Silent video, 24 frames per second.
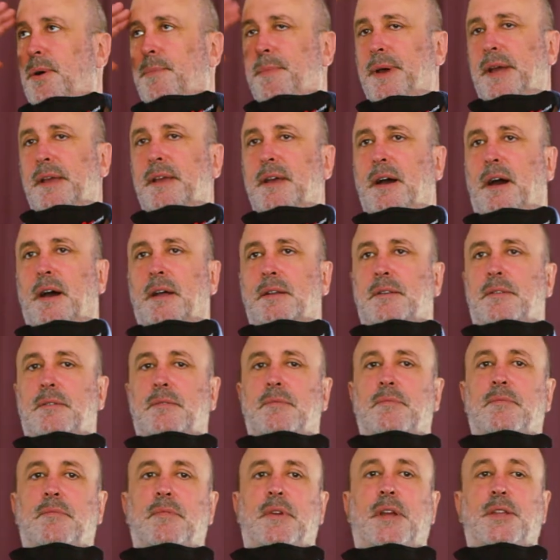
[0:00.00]
are my God.
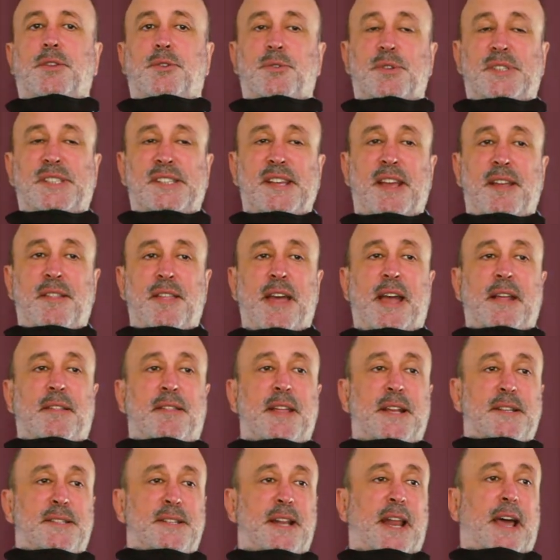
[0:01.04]
And to say that,
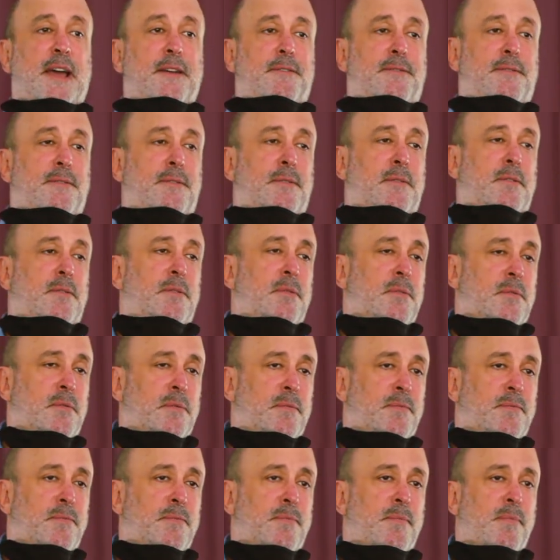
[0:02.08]
that's life.
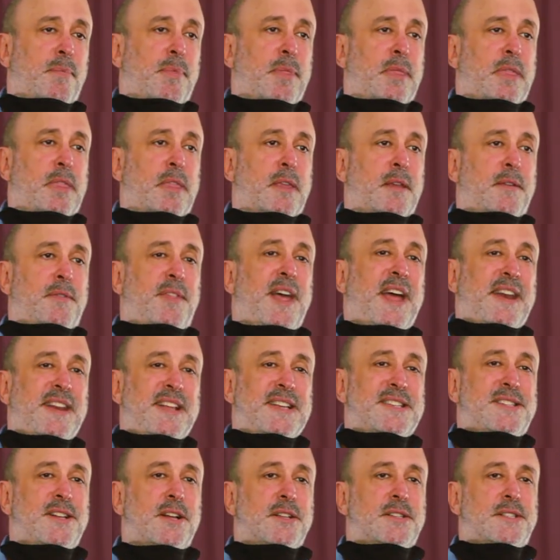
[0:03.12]
That
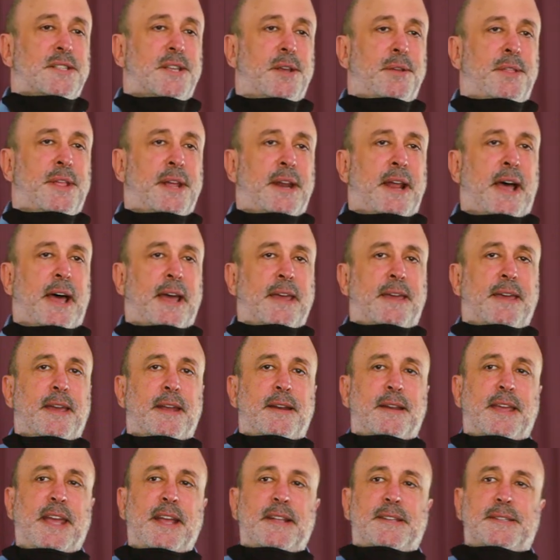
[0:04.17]
is not so that I
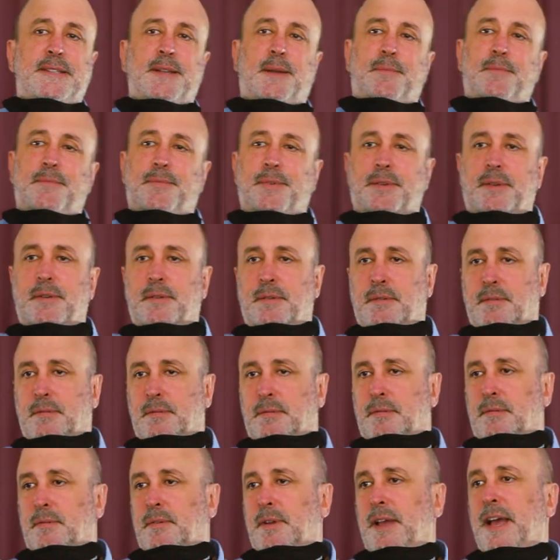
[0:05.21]
can get something
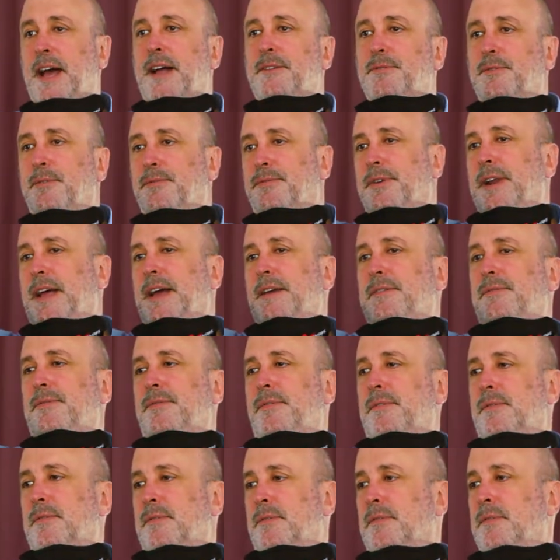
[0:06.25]
out of life.
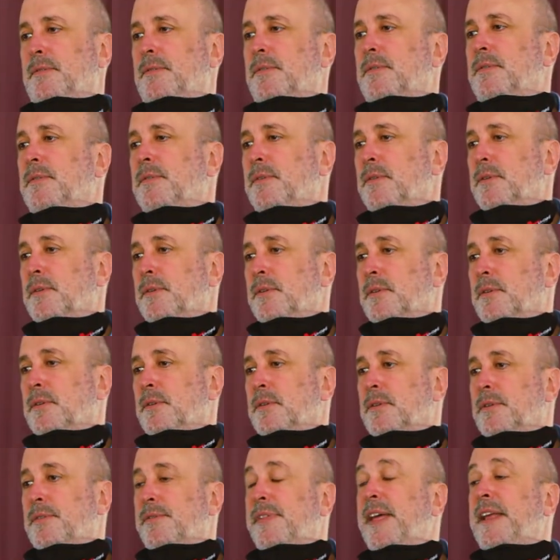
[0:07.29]

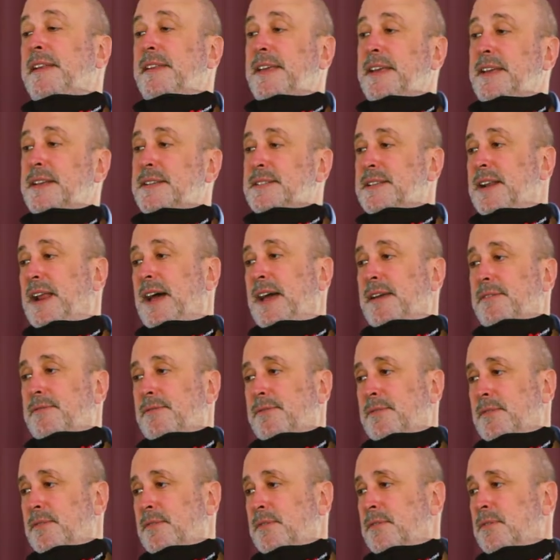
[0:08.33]
That is life.
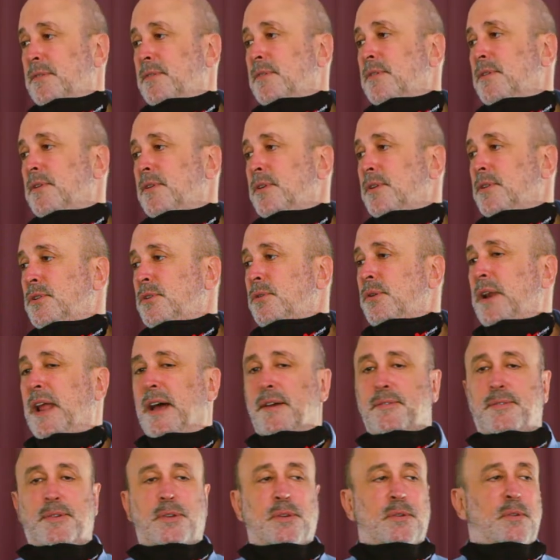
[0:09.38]
To
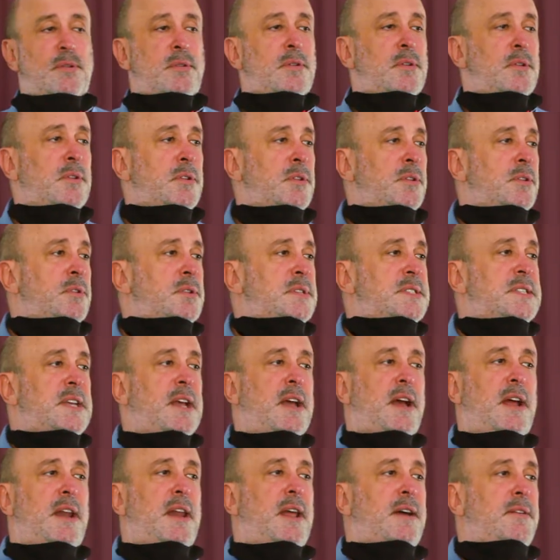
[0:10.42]
love you, to say
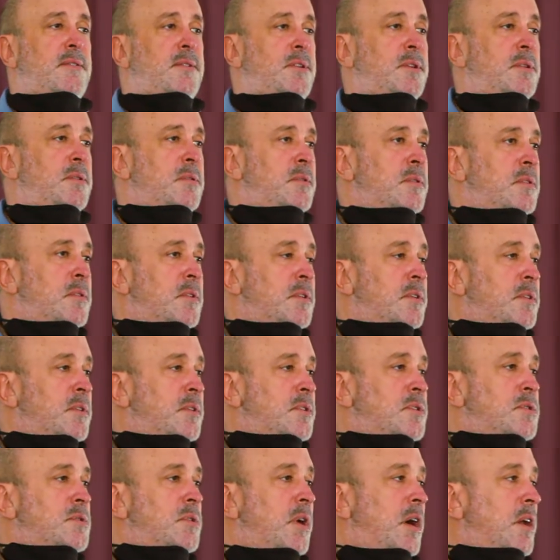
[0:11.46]
I love you,
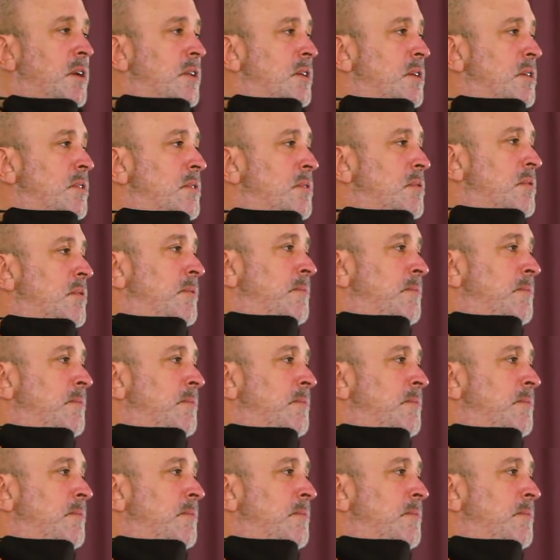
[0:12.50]
to honor you,